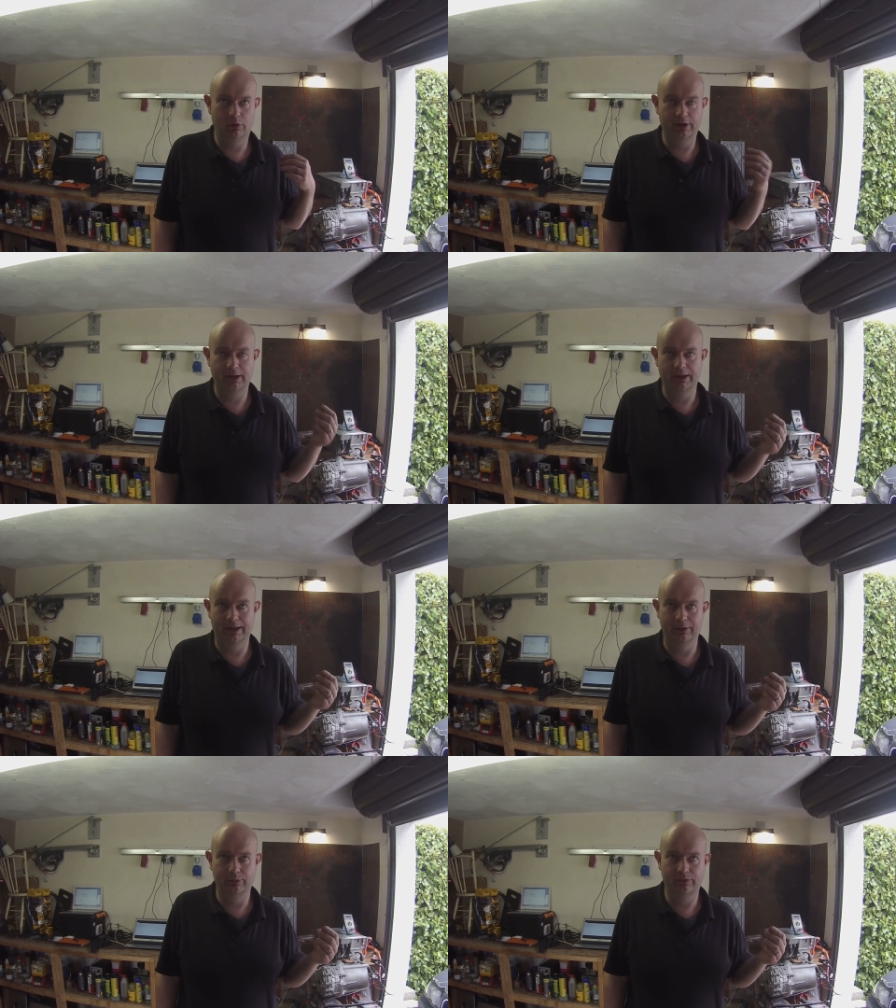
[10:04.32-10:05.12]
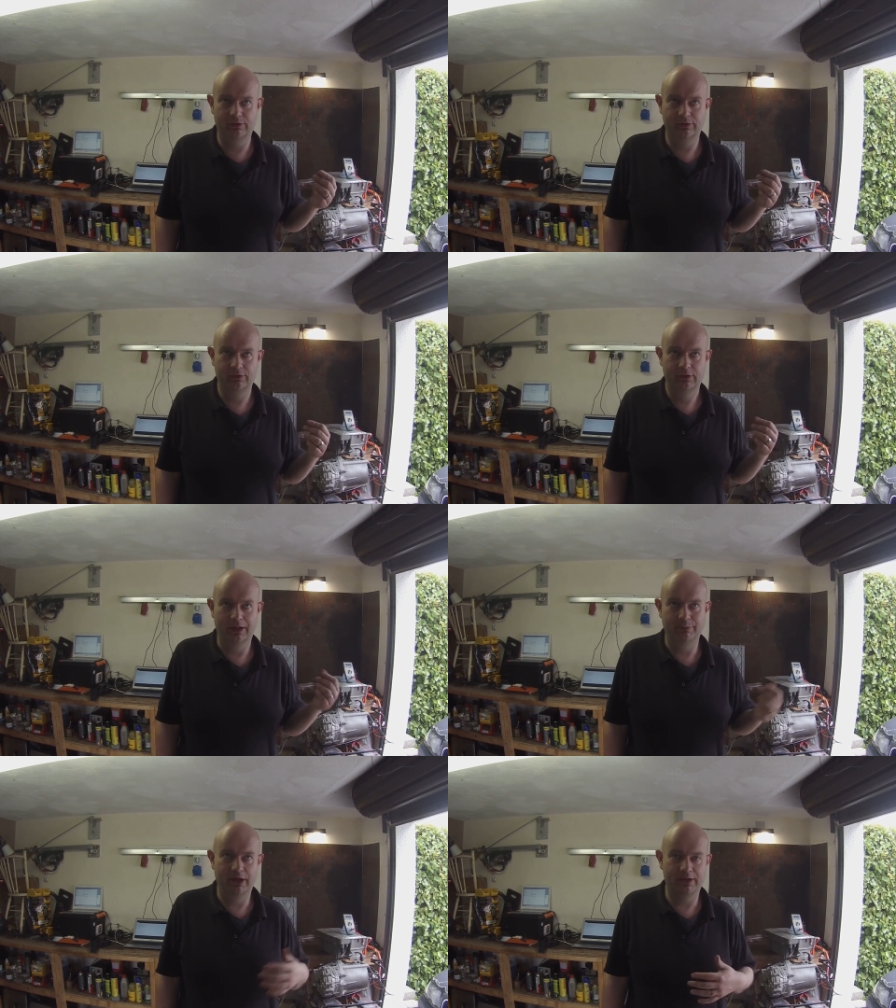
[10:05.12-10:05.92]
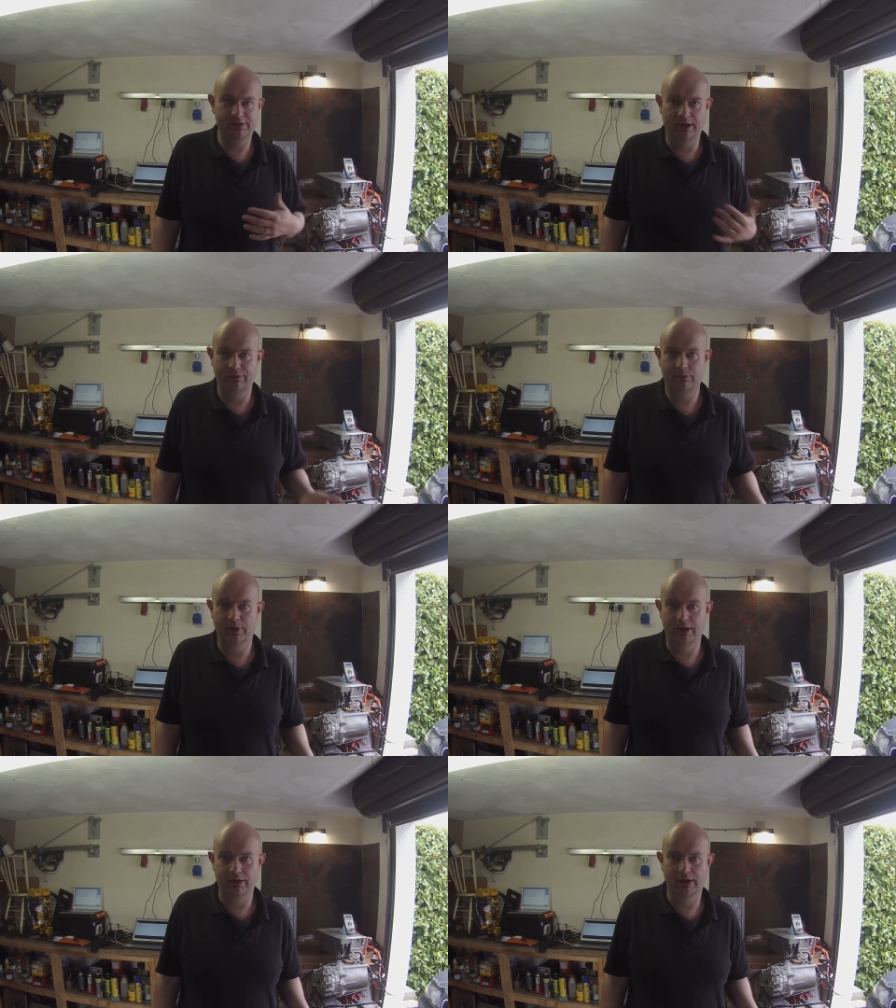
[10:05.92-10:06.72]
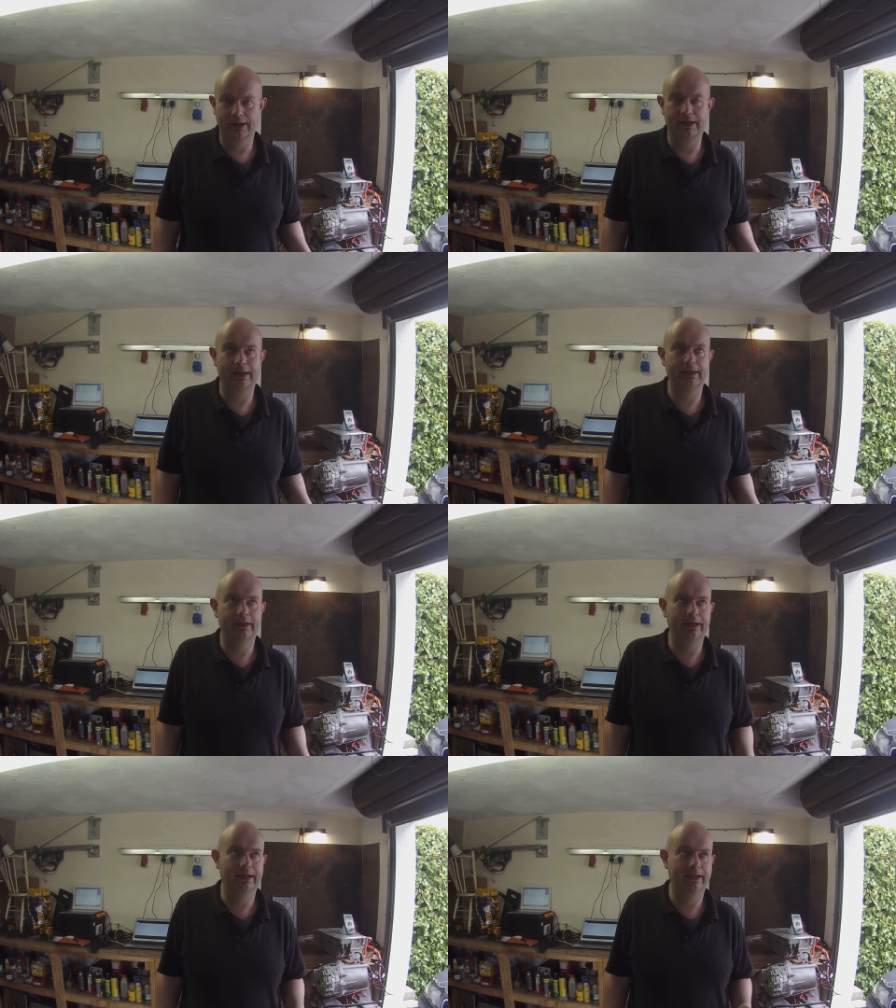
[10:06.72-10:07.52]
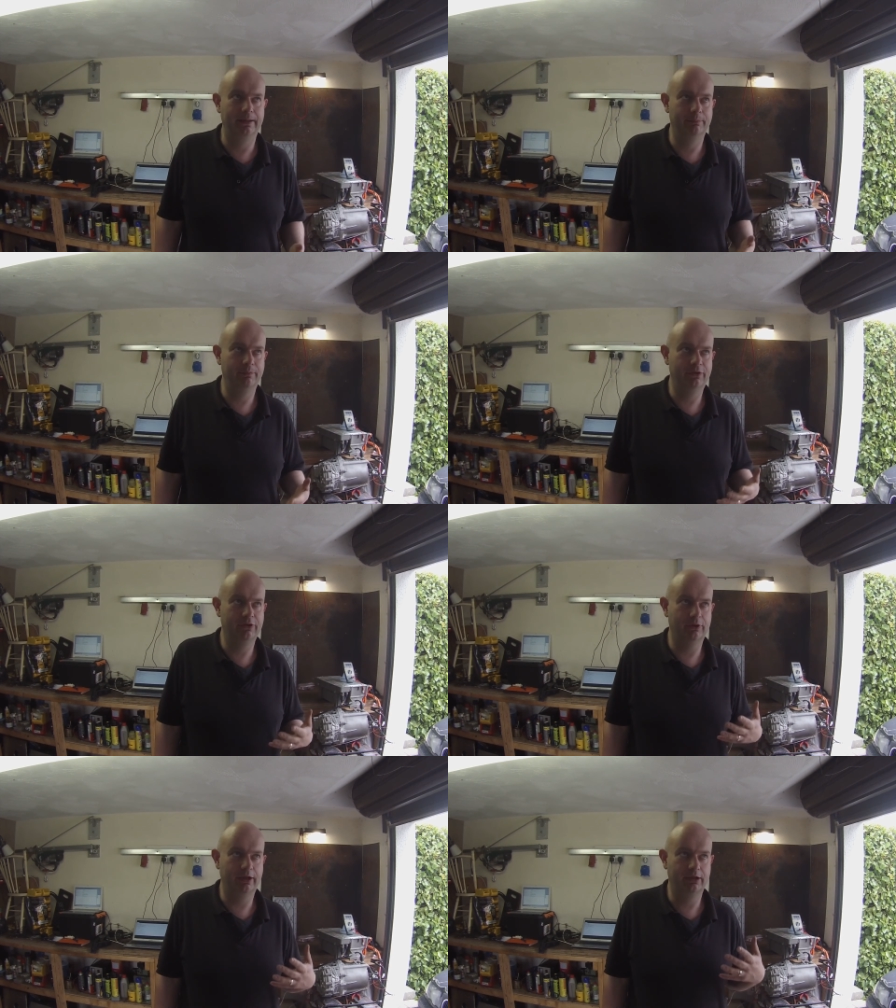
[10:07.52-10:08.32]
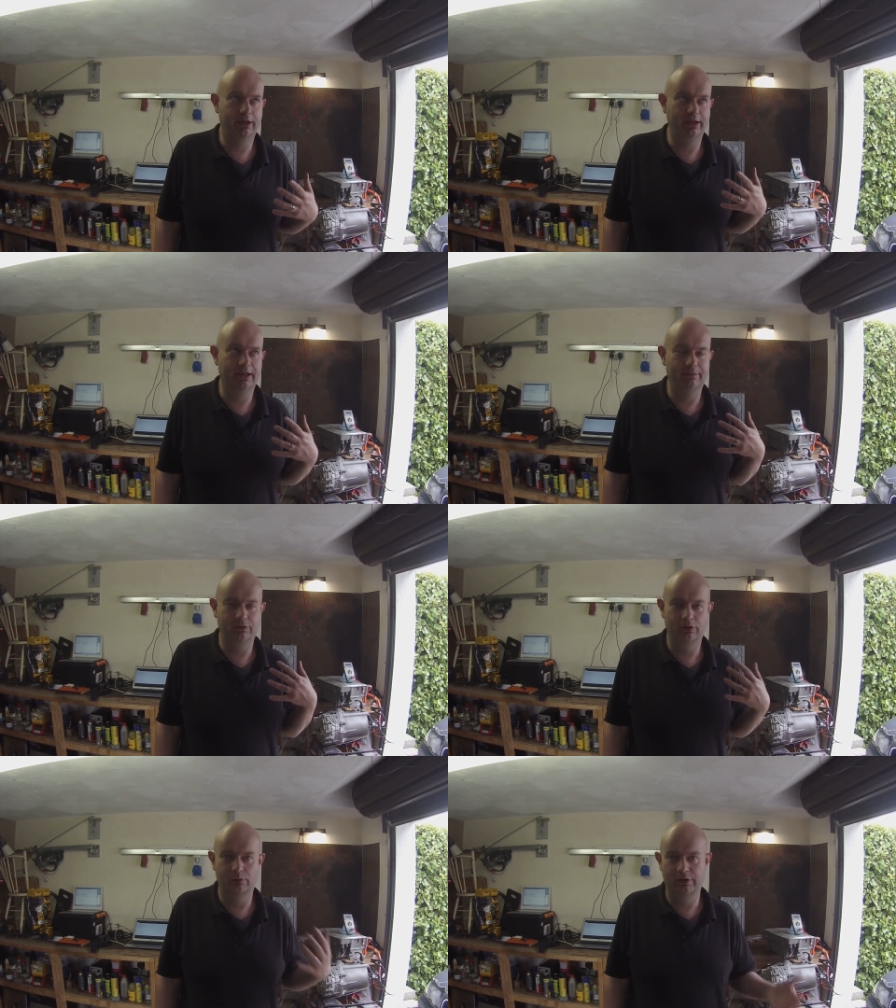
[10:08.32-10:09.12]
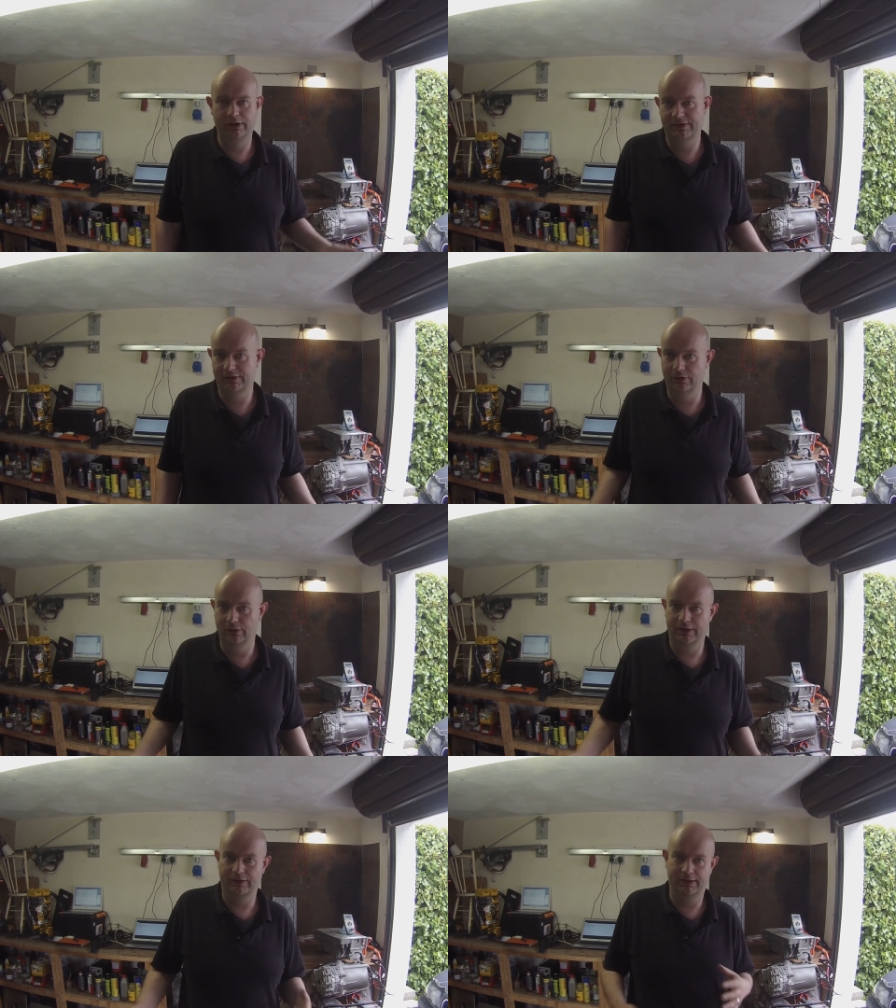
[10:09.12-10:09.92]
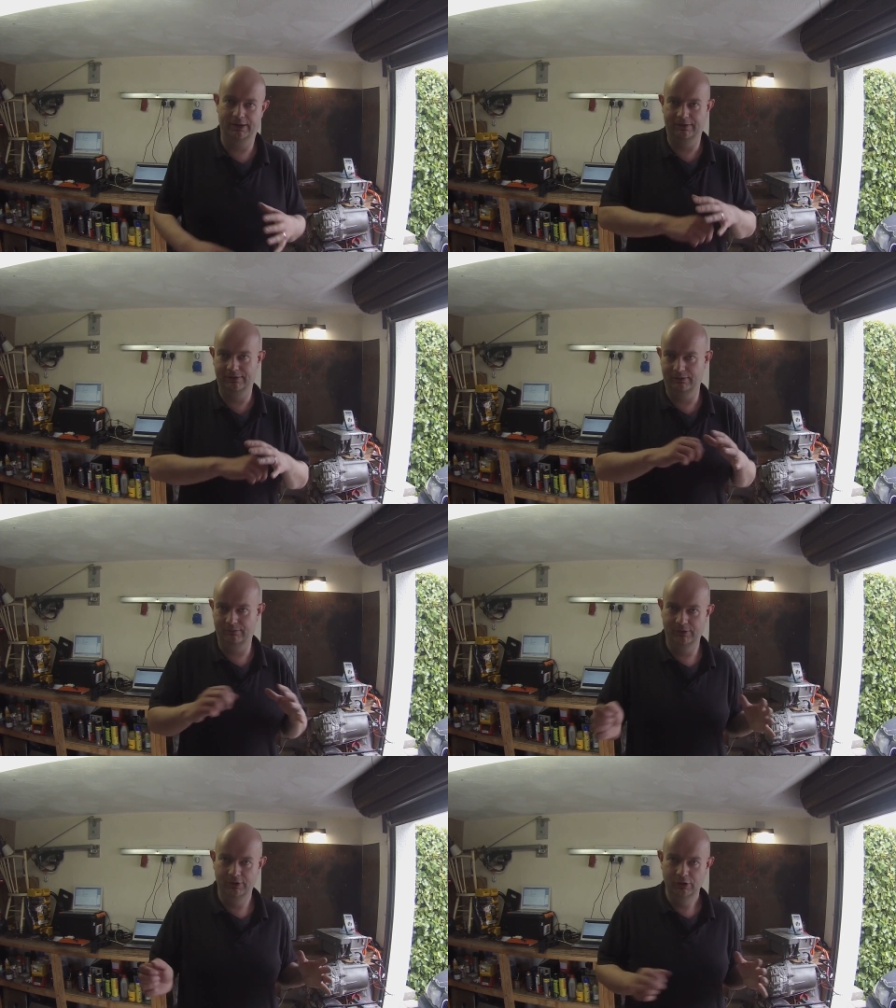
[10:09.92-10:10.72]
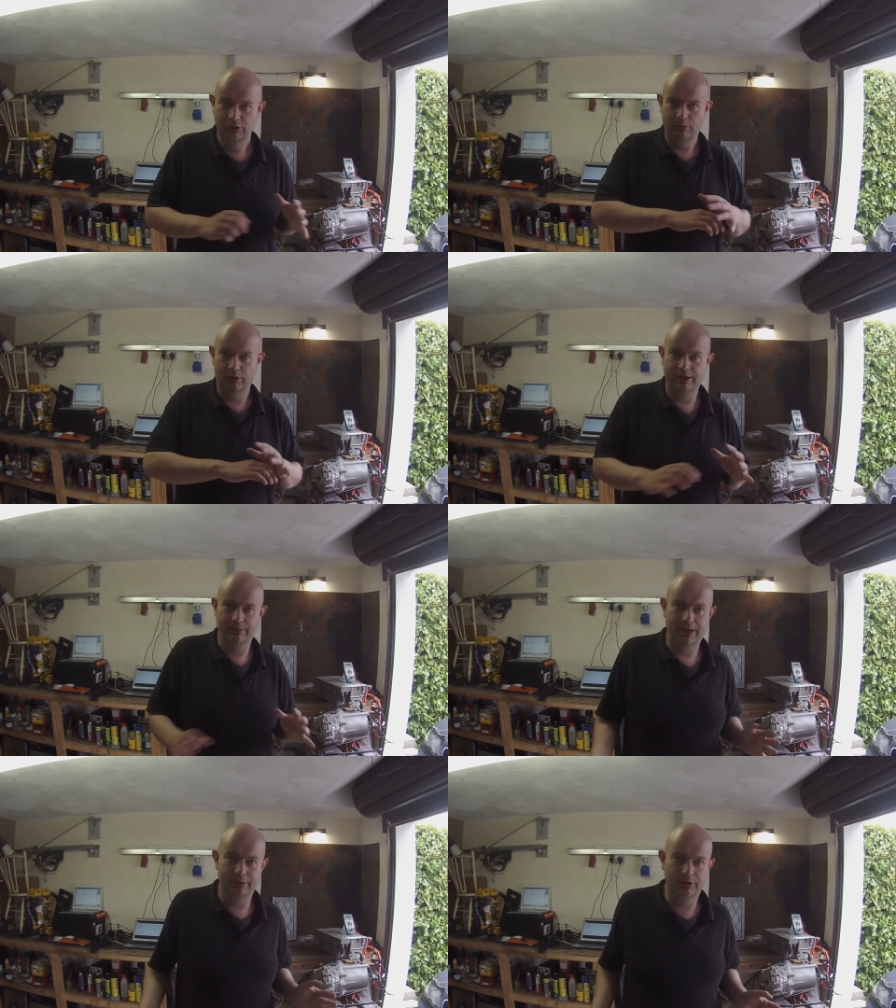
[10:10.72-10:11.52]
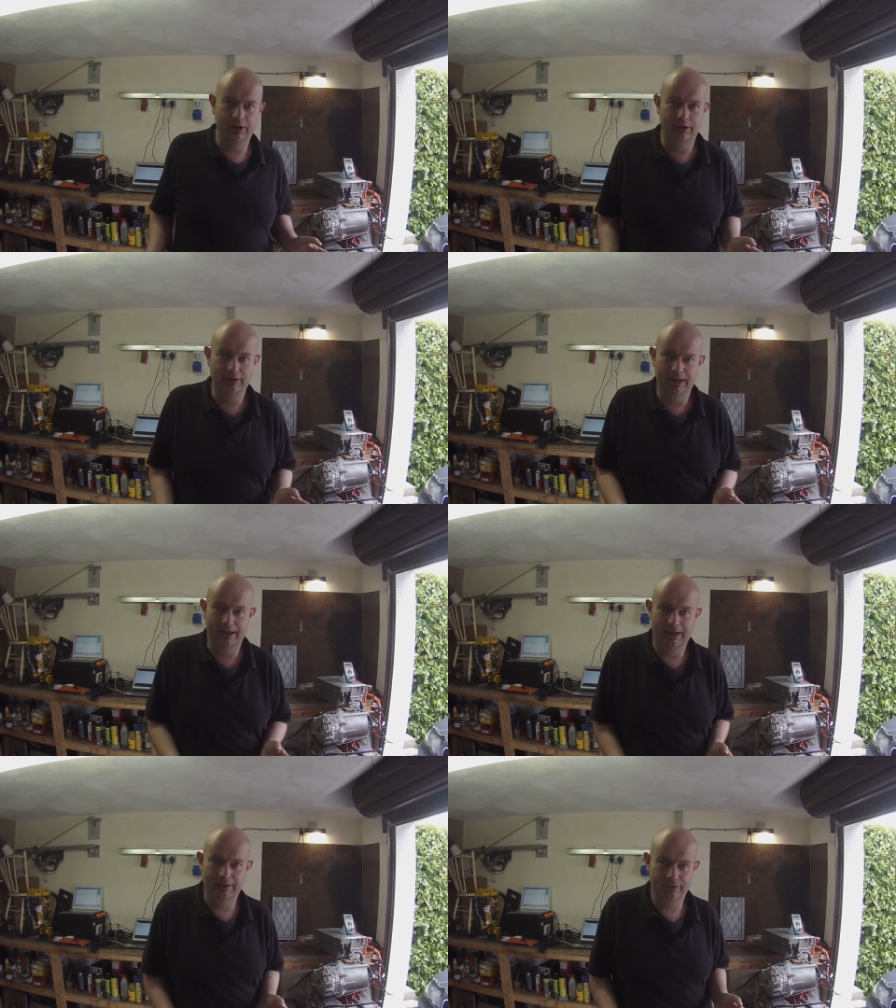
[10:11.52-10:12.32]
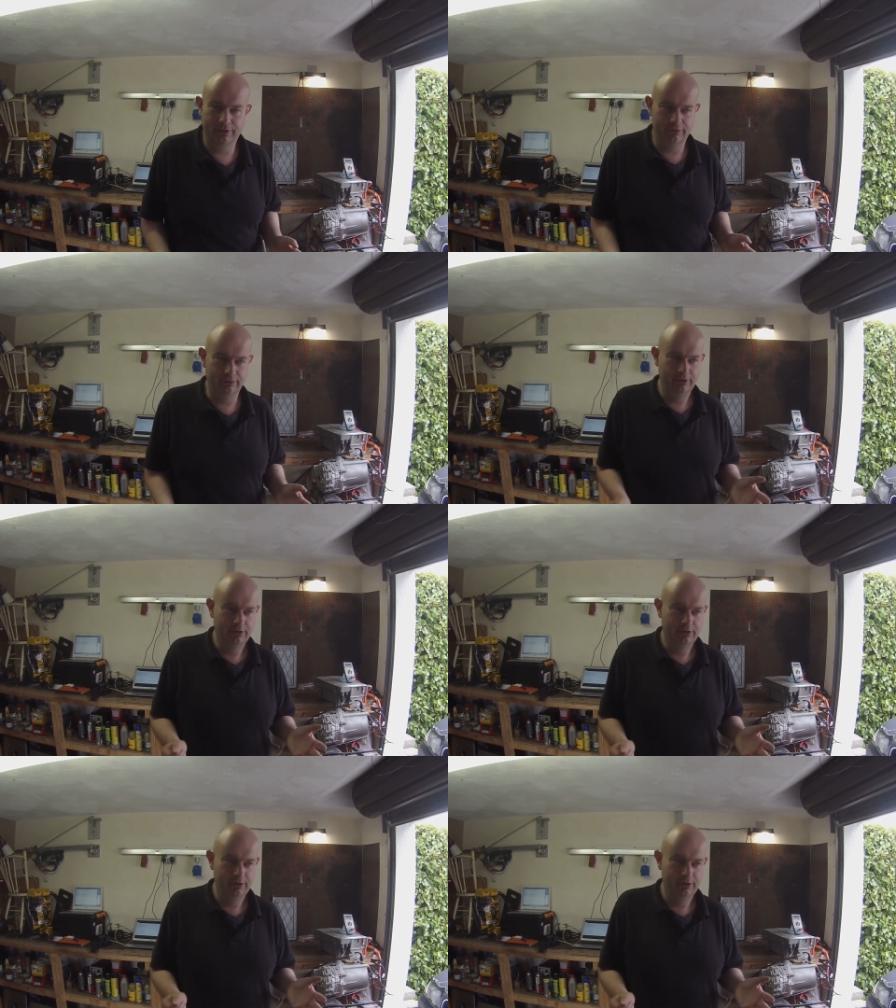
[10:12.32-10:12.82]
working out. I'm not a software guy, um, so I kind of have to go really slow at things and write them out longhand and